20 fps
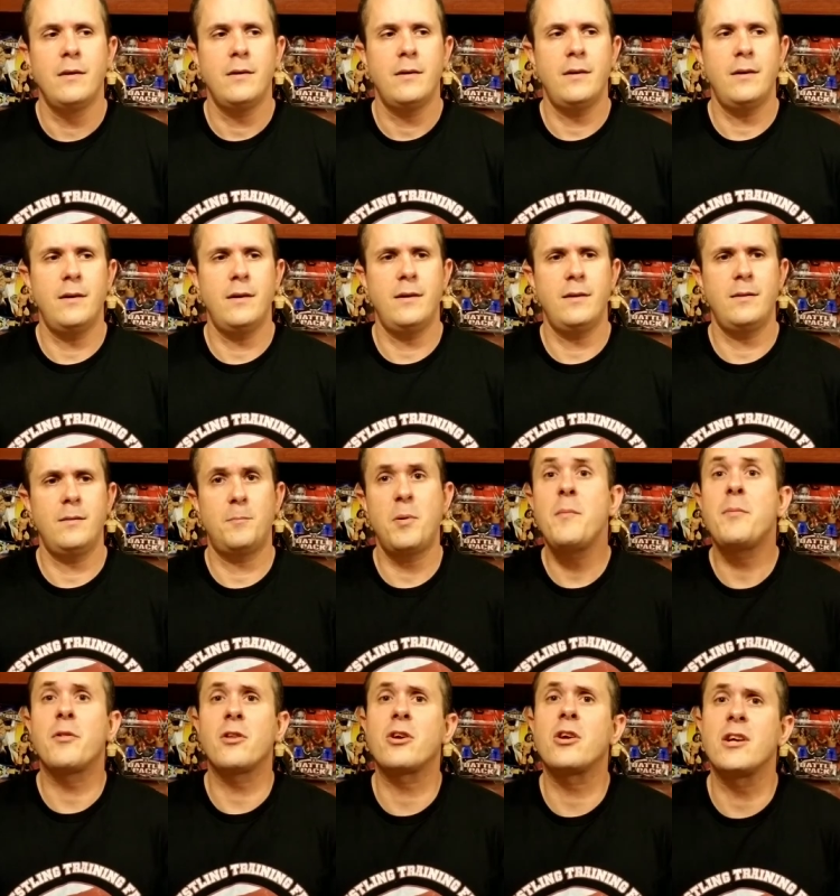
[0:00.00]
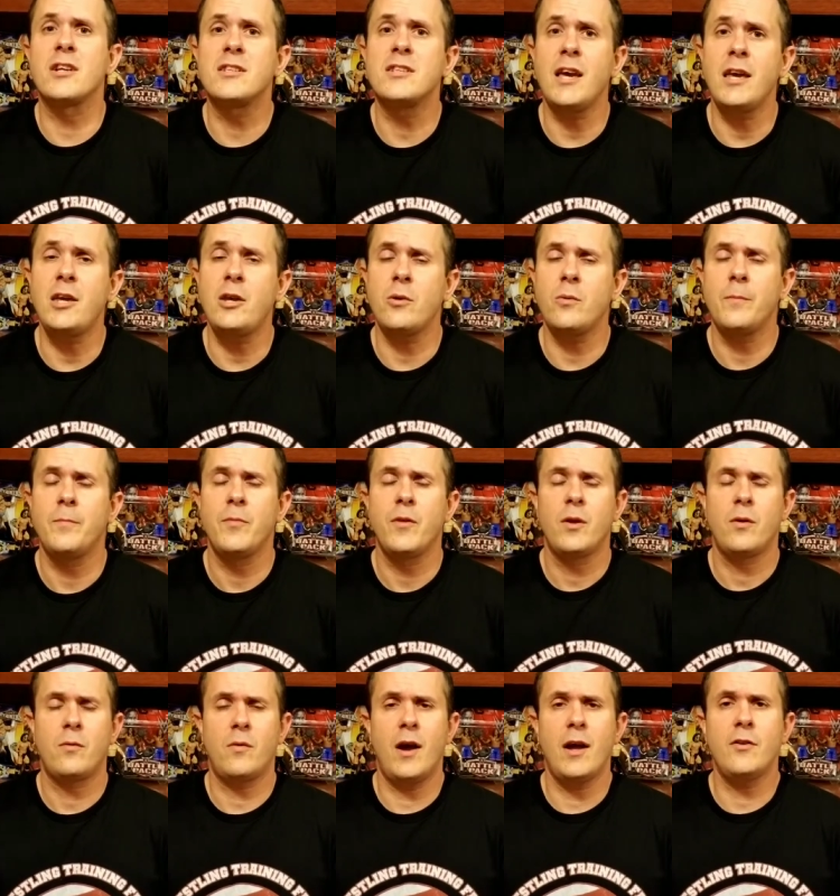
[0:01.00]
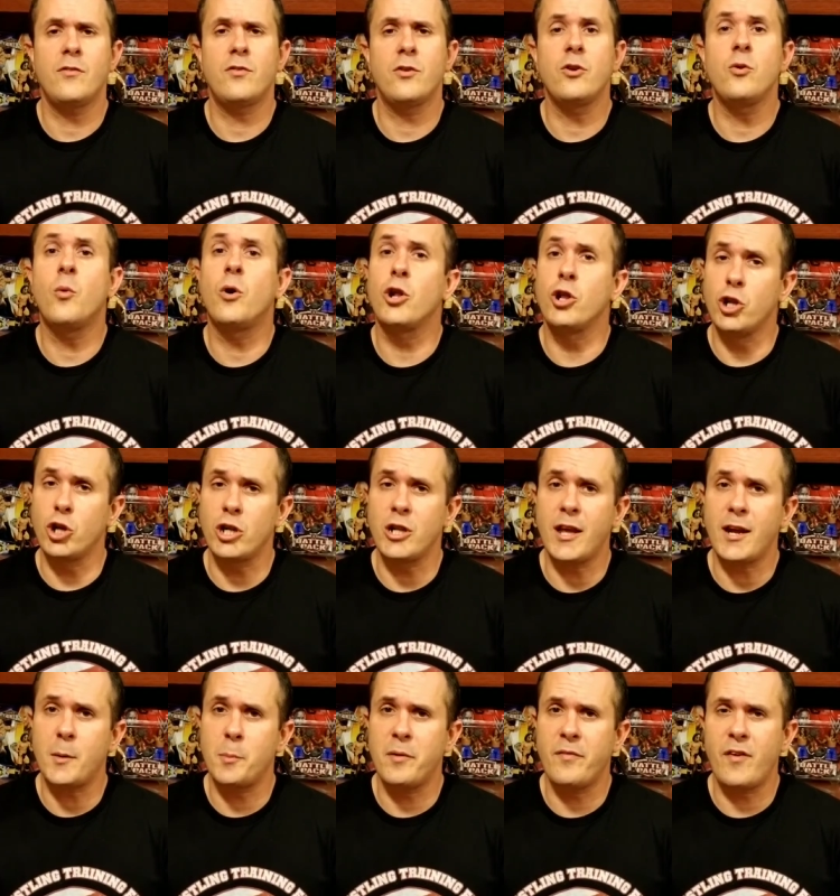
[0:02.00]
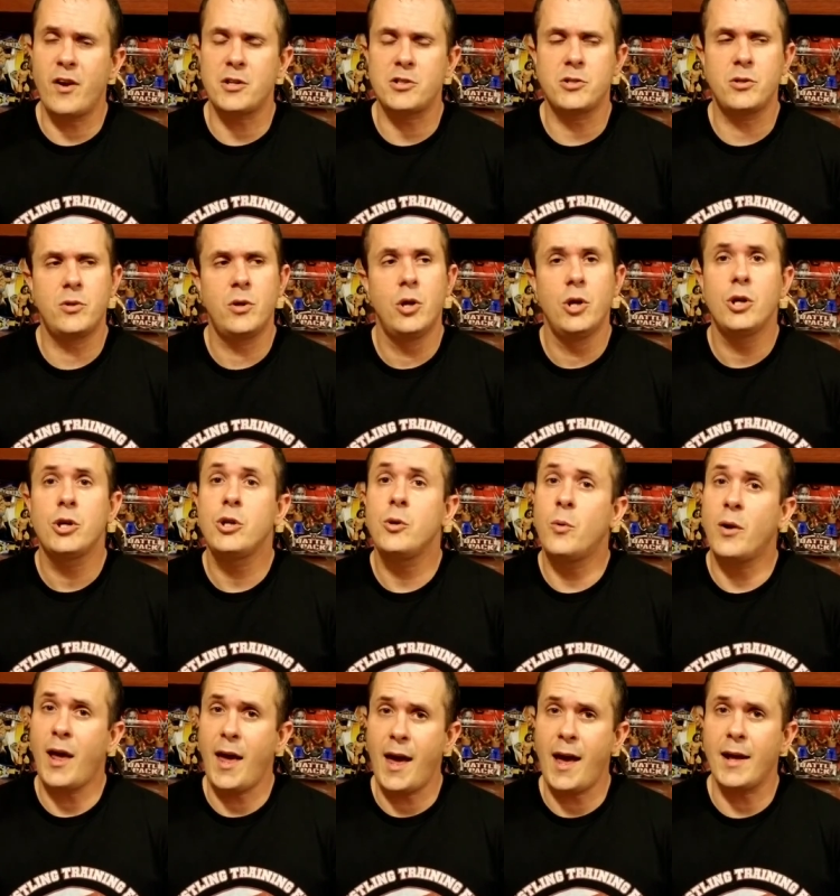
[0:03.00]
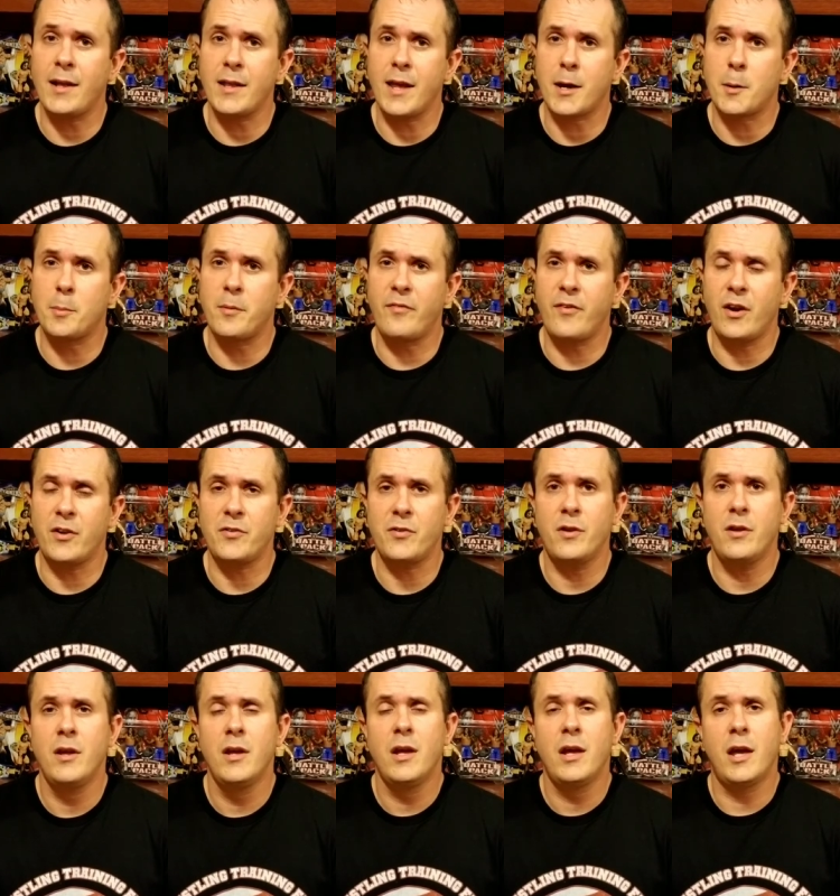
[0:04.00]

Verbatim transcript: uh, people are going to take you right? So you want to look like a professional, you want to act like a professional.